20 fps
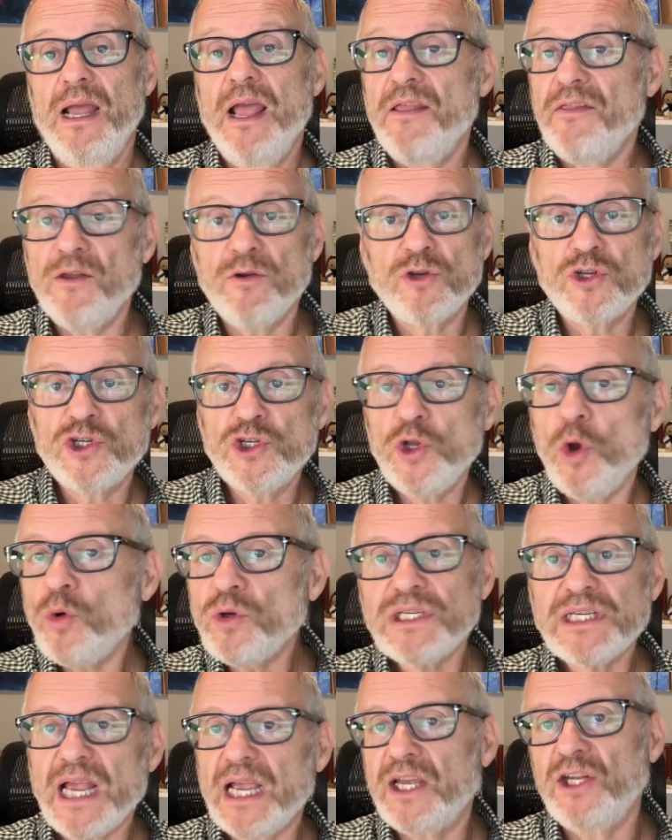There's no
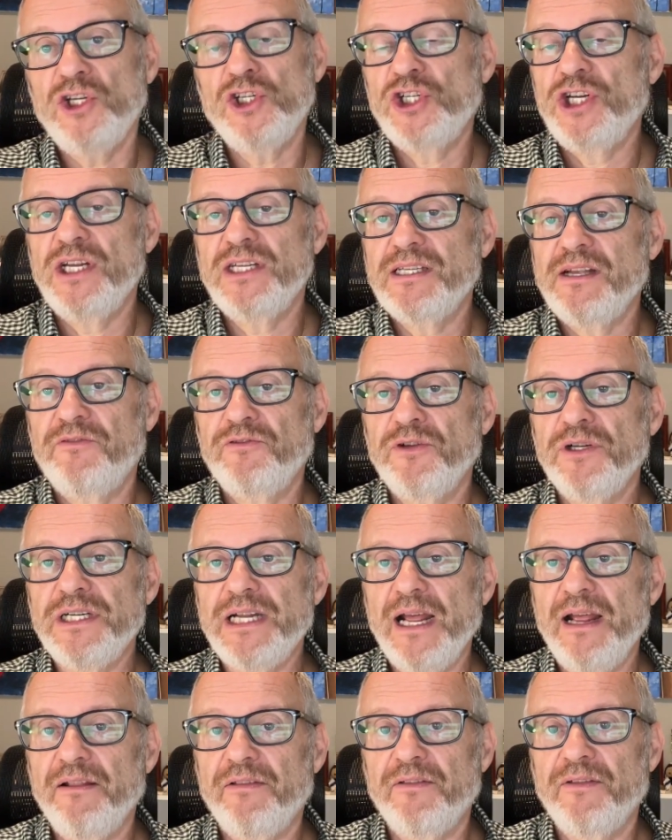second chance after
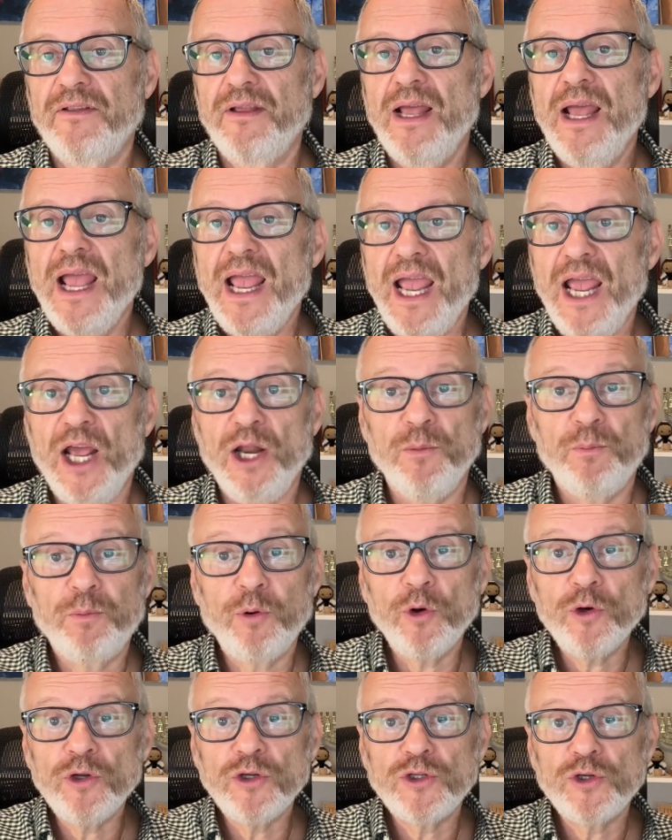death. And
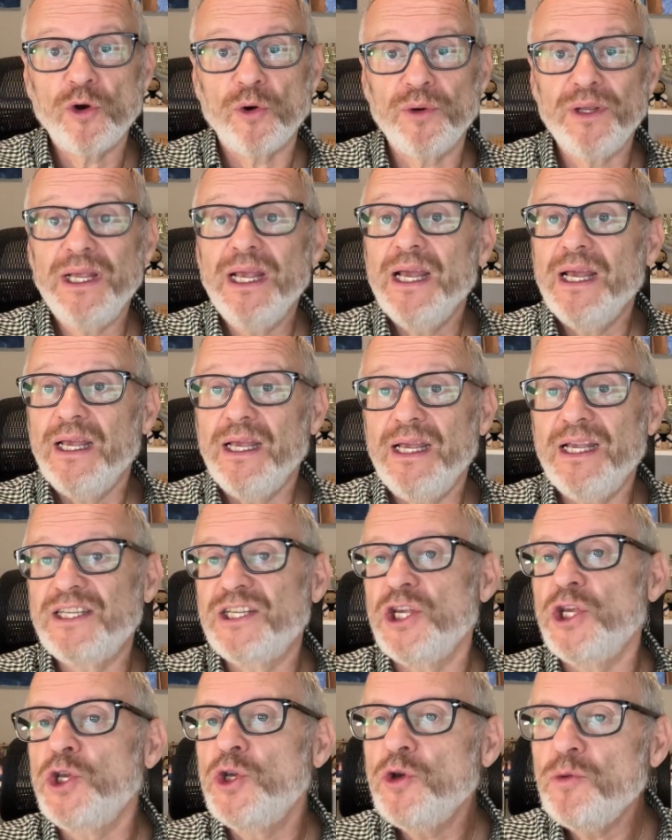purgatory is
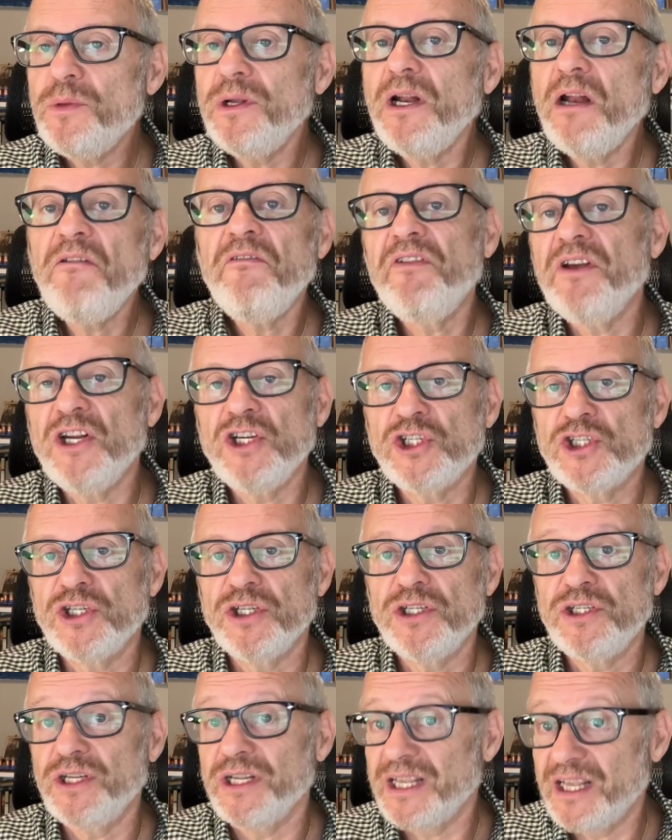a human
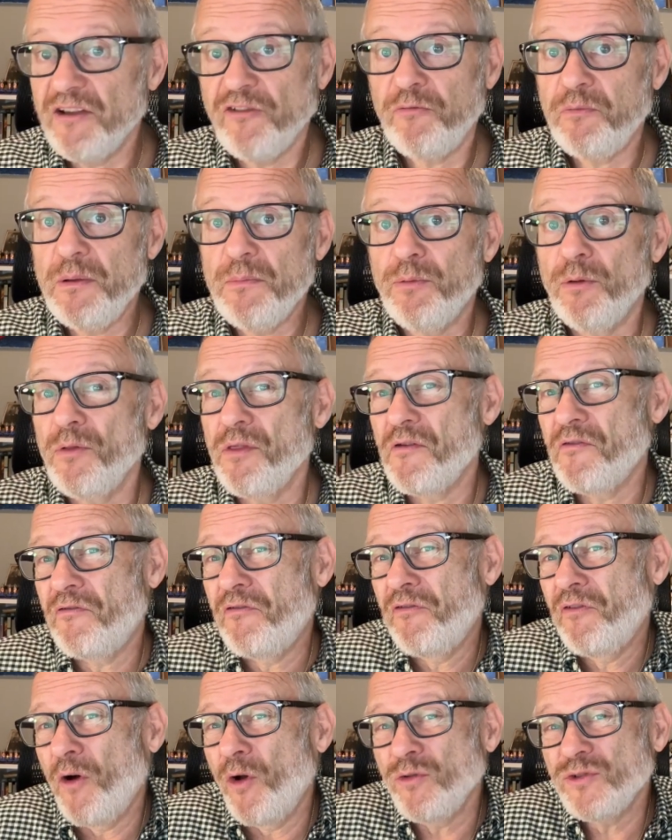invention to give people the
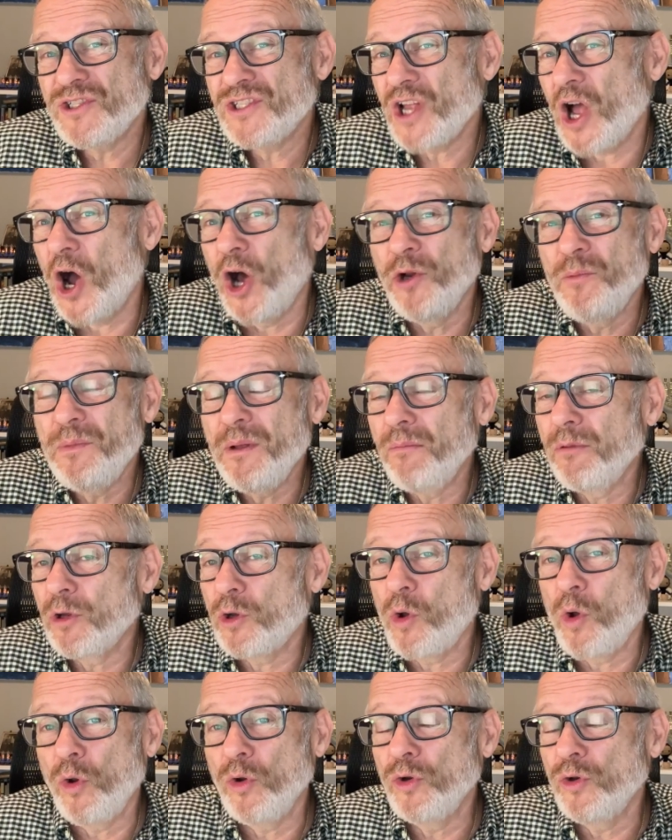false,
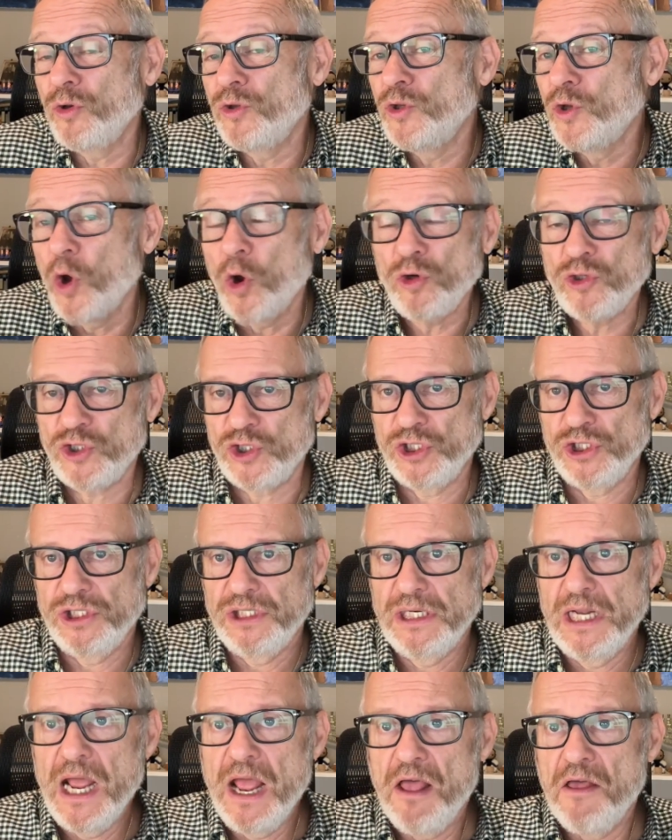unbiblical
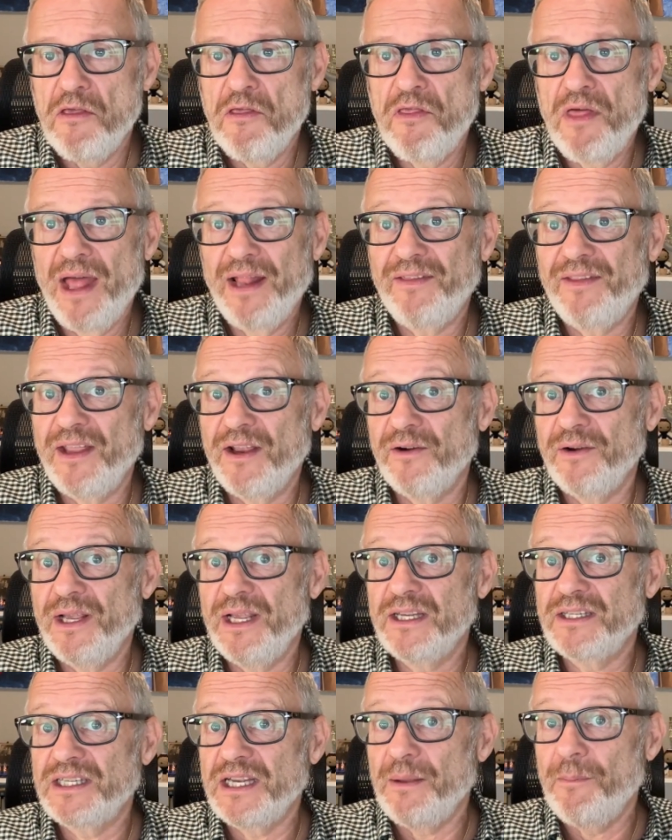notion that there
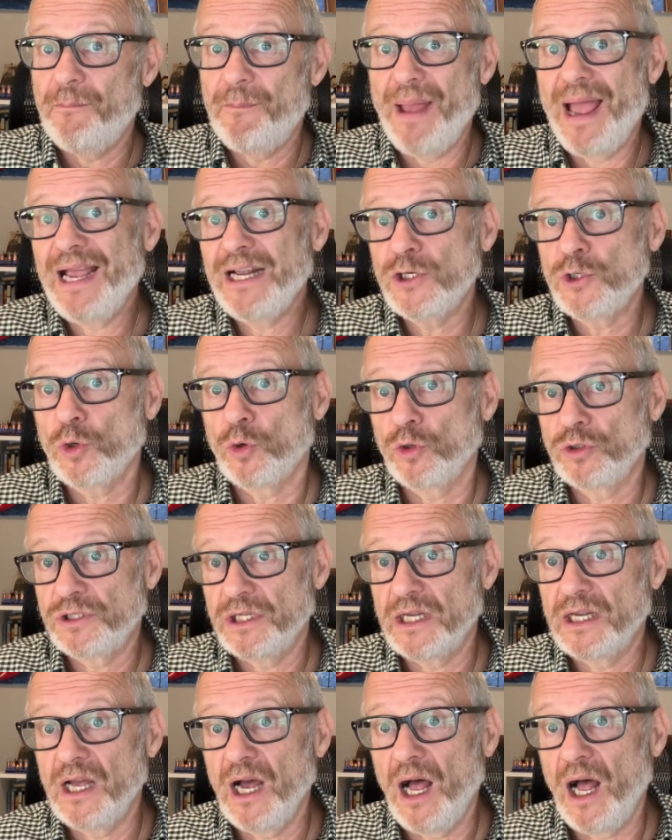is a back door to
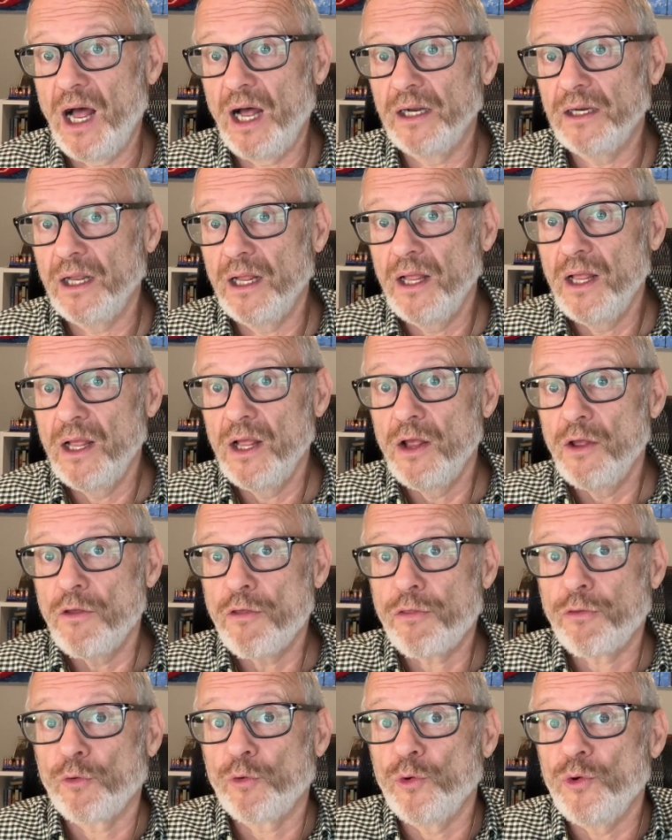God
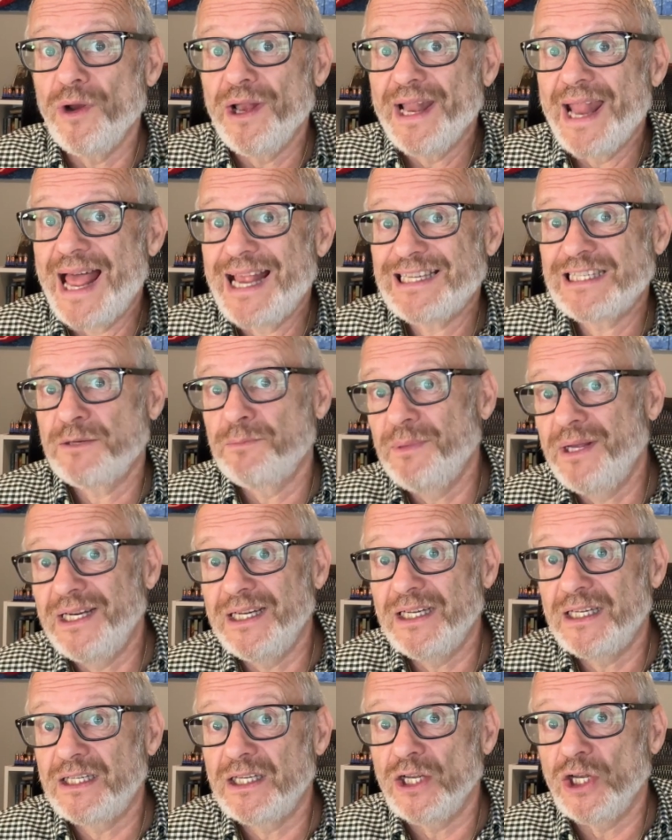through last
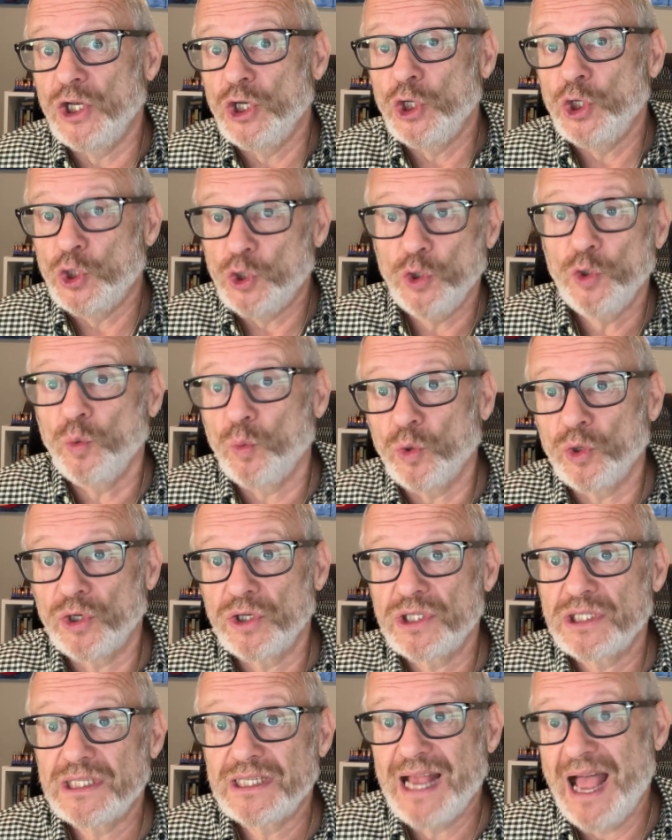minute good
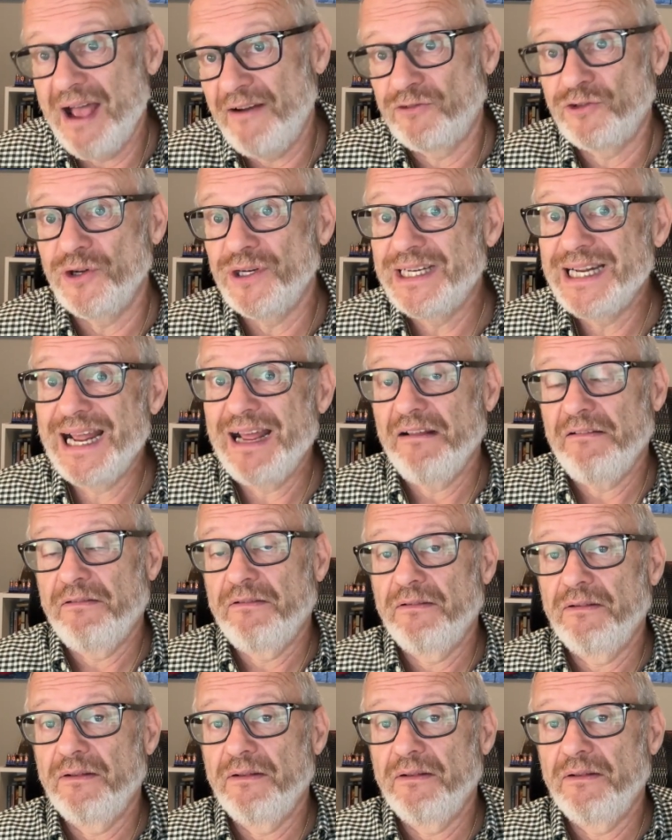works after death.